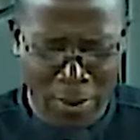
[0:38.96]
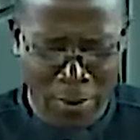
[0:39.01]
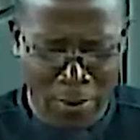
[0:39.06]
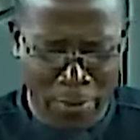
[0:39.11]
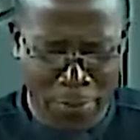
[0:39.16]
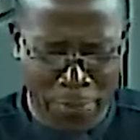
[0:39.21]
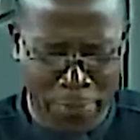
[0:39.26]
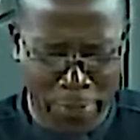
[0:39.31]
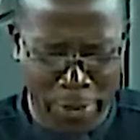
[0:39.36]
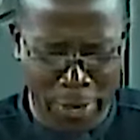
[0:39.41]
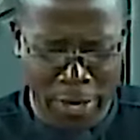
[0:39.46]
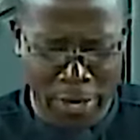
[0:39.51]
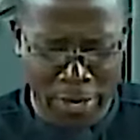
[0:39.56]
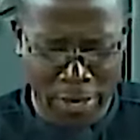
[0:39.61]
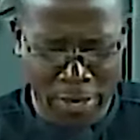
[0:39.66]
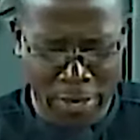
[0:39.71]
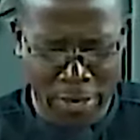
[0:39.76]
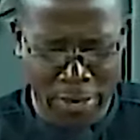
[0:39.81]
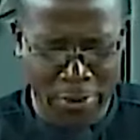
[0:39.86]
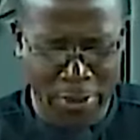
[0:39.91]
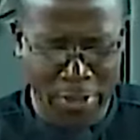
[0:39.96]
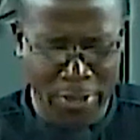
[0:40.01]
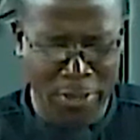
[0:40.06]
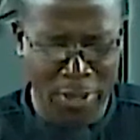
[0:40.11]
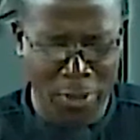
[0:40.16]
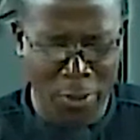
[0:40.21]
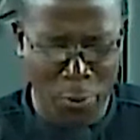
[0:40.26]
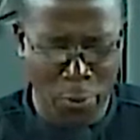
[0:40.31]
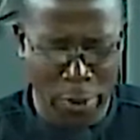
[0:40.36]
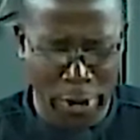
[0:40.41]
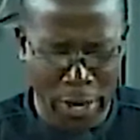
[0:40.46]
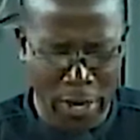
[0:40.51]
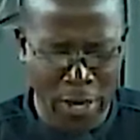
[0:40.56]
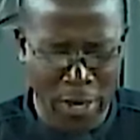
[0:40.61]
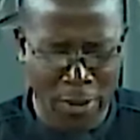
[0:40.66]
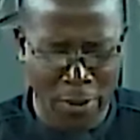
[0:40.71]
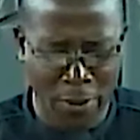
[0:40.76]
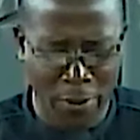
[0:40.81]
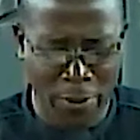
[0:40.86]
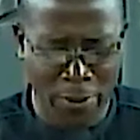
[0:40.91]
we pray in a greater way
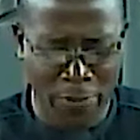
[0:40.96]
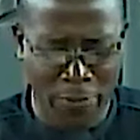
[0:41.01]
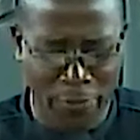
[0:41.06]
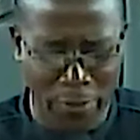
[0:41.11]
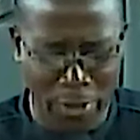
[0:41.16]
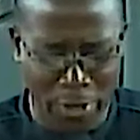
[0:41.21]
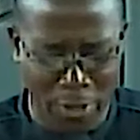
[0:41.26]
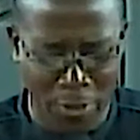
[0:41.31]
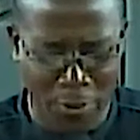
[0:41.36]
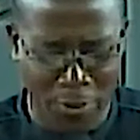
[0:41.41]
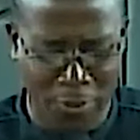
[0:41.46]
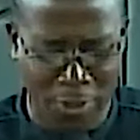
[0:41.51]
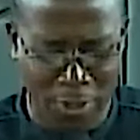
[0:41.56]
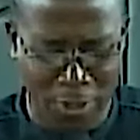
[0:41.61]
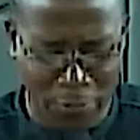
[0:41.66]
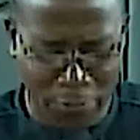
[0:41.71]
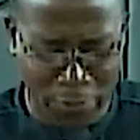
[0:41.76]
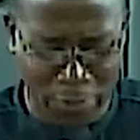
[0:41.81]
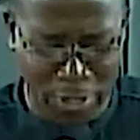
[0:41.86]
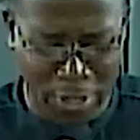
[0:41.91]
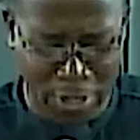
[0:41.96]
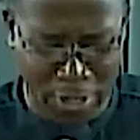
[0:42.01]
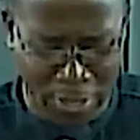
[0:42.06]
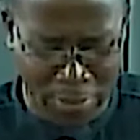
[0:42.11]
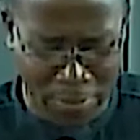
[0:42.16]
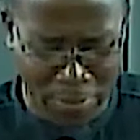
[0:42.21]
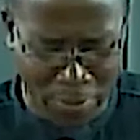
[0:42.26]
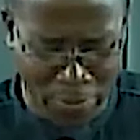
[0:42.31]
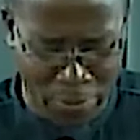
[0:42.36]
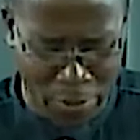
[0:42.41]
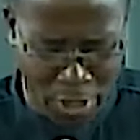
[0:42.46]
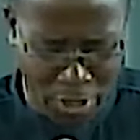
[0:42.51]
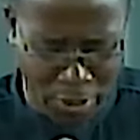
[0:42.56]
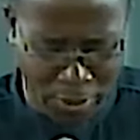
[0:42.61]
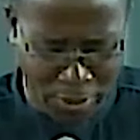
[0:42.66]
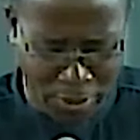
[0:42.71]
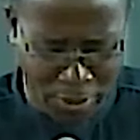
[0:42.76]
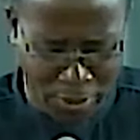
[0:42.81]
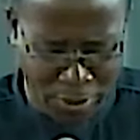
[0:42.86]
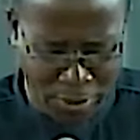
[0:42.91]
you reveal yourself in the name of
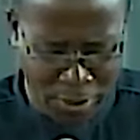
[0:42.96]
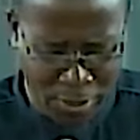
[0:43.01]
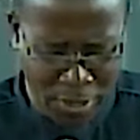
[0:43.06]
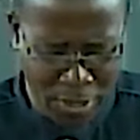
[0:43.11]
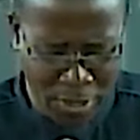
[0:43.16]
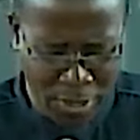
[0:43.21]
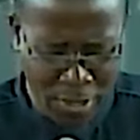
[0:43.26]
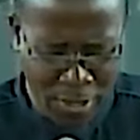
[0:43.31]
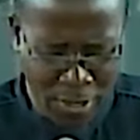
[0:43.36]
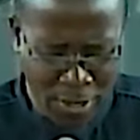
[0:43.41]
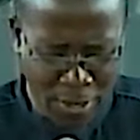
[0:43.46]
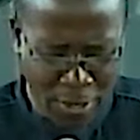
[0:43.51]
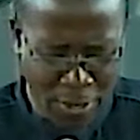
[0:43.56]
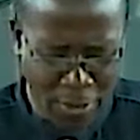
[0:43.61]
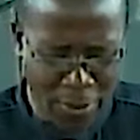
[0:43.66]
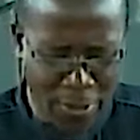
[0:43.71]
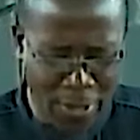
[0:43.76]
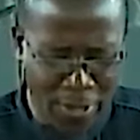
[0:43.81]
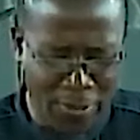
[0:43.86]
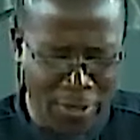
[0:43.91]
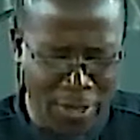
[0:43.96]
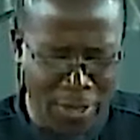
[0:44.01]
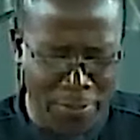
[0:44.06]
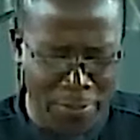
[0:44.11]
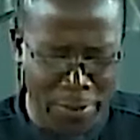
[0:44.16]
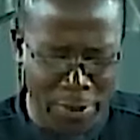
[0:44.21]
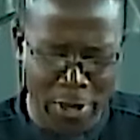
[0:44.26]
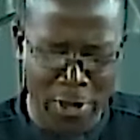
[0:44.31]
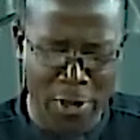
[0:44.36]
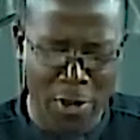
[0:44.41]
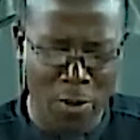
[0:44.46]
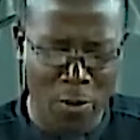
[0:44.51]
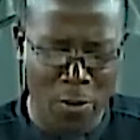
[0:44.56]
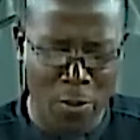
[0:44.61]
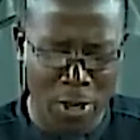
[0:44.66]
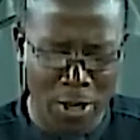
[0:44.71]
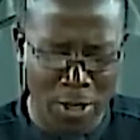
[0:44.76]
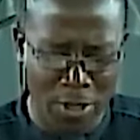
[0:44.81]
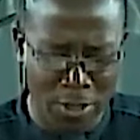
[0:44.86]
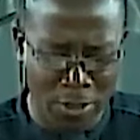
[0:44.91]
Jesus. Lord, as I bring your
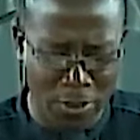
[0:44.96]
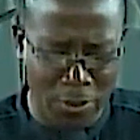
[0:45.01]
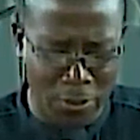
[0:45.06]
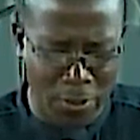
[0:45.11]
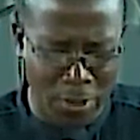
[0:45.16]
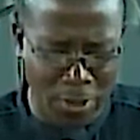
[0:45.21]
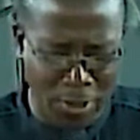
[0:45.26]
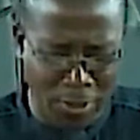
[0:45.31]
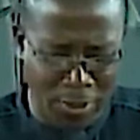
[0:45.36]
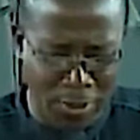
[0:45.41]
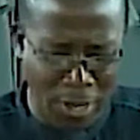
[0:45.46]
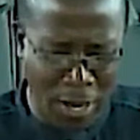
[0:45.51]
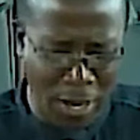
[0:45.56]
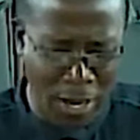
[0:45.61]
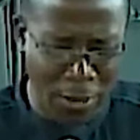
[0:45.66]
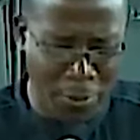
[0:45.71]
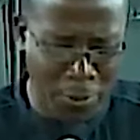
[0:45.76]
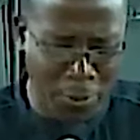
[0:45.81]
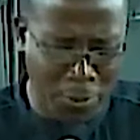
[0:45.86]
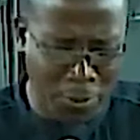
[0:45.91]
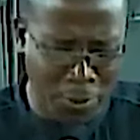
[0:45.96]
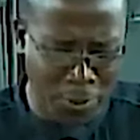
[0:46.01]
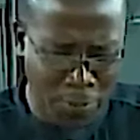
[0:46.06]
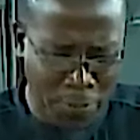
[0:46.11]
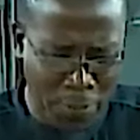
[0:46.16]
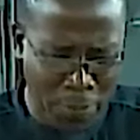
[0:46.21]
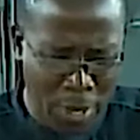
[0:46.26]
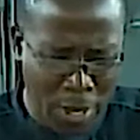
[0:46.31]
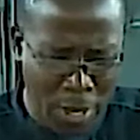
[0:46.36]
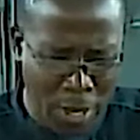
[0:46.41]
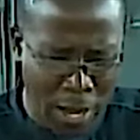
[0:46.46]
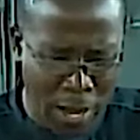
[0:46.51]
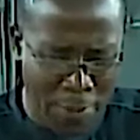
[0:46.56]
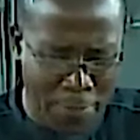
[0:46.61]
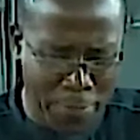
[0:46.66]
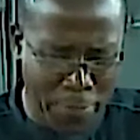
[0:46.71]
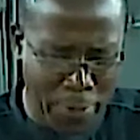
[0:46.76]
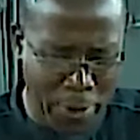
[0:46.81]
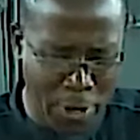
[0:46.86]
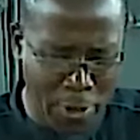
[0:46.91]
word to this house, I
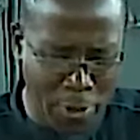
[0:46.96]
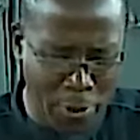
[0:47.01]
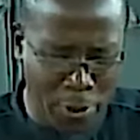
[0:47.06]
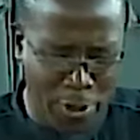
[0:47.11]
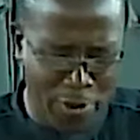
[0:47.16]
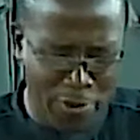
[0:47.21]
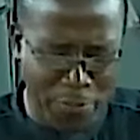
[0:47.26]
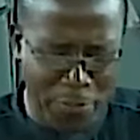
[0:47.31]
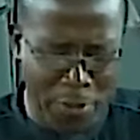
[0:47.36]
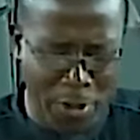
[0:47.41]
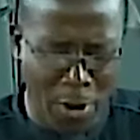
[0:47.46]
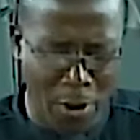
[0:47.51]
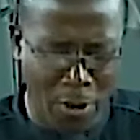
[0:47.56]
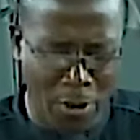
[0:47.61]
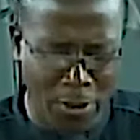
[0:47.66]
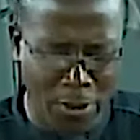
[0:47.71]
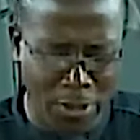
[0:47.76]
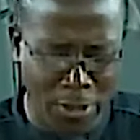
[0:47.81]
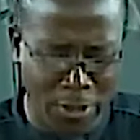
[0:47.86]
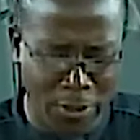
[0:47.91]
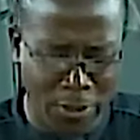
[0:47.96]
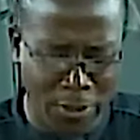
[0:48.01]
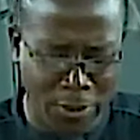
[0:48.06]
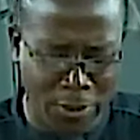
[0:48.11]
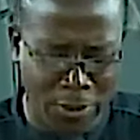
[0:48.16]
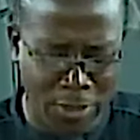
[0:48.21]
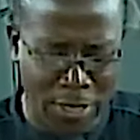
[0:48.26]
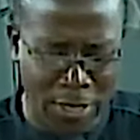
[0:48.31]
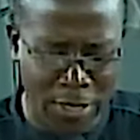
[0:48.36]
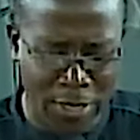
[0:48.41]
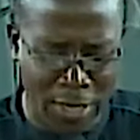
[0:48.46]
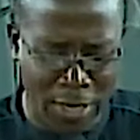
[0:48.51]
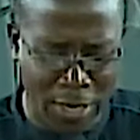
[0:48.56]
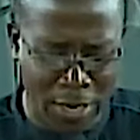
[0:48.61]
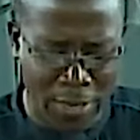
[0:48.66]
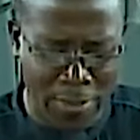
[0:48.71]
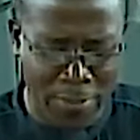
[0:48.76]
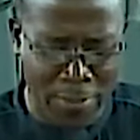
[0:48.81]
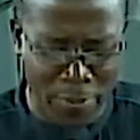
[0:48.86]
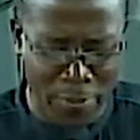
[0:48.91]
pray you give me utterance in the
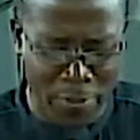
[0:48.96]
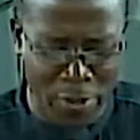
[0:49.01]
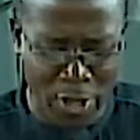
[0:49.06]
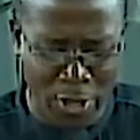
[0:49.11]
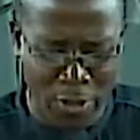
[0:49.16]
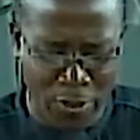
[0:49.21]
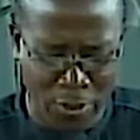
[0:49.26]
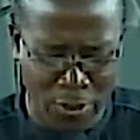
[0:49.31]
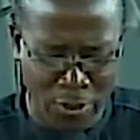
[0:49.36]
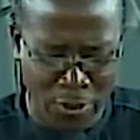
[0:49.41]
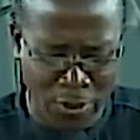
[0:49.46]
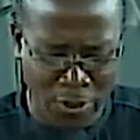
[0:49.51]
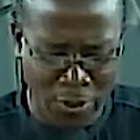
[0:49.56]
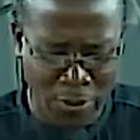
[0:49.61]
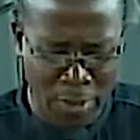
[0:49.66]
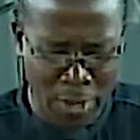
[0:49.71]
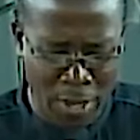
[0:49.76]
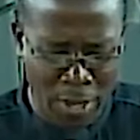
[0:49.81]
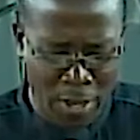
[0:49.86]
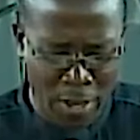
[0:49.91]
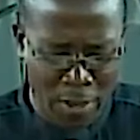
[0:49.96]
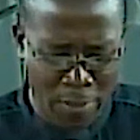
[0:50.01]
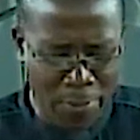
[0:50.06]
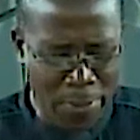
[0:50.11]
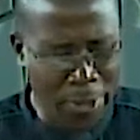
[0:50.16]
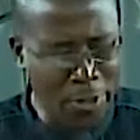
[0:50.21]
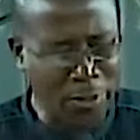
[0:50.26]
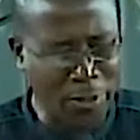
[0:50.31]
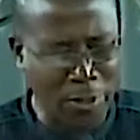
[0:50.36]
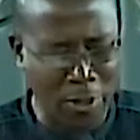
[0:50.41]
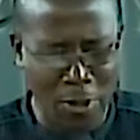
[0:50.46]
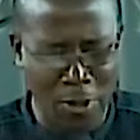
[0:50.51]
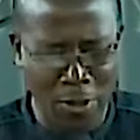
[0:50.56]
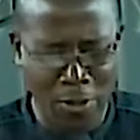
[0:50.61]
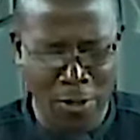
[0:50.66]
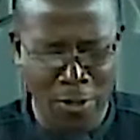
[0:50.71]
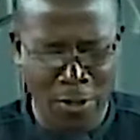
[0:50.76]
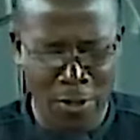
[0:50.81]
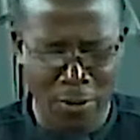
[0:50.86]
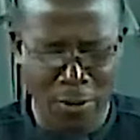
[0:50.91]
name of Jesus. Please,
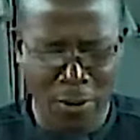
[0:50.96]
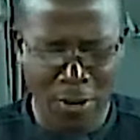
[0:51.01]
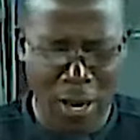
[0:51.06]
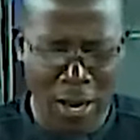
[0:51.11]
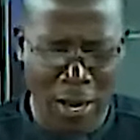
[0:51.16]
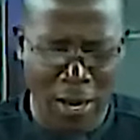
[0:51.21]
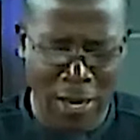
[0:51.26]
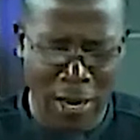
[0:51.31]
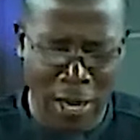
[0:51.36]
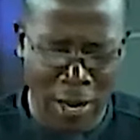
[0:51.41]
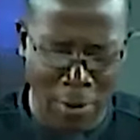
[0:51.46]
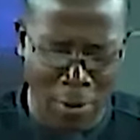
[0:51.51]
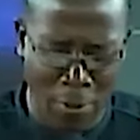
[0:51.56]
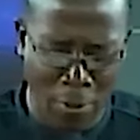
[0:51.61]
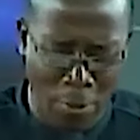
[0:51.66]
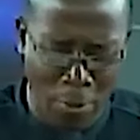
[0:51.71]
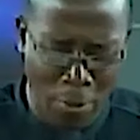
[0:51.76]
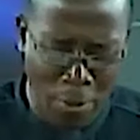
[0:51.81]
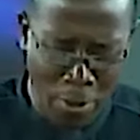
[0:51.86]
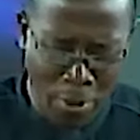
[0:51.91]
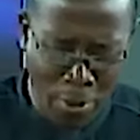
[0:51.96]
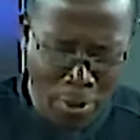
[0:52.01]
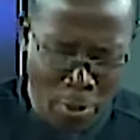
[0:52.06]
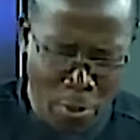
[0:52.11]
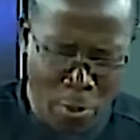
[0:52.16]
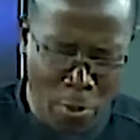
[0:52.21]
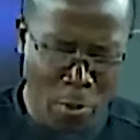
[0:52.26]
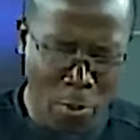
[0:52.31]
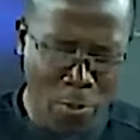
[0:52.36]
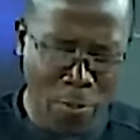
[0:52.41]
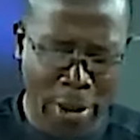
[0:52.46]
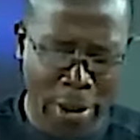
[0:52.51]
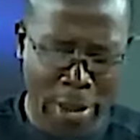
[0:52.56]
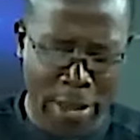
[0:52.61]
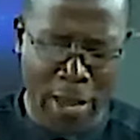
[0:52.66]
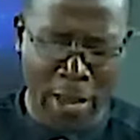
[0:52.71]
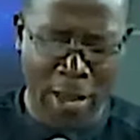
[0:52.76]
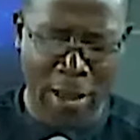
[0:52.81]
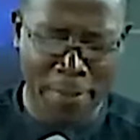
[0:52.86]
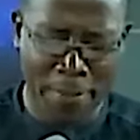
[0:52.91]
Lord, don't allow whom
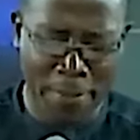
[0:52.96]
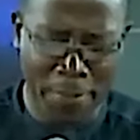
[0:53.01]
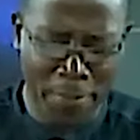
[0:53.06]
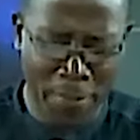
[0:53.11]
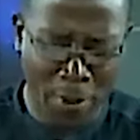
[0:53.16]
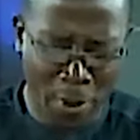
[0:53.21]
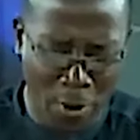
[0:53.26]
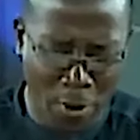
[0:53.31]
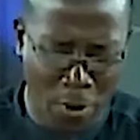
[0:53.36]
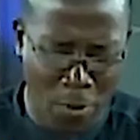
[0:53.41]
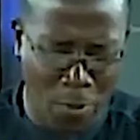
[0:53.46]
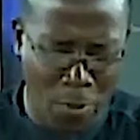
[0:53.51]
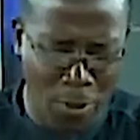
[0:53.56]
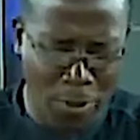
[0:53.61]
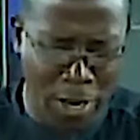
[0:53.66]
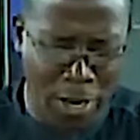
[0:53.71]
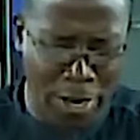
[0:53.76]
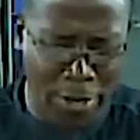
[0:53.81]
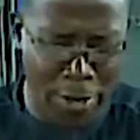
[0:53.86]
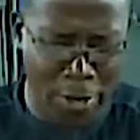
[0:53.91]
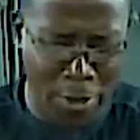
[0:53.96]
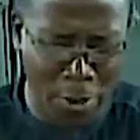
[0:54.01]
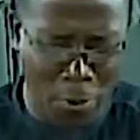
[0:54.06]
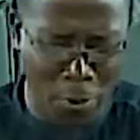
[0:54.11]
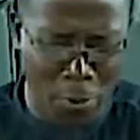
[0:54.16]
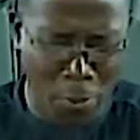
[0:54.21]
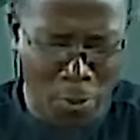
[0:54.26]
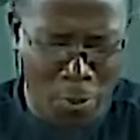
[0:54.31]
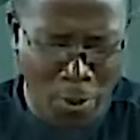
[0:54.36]
I am or what I know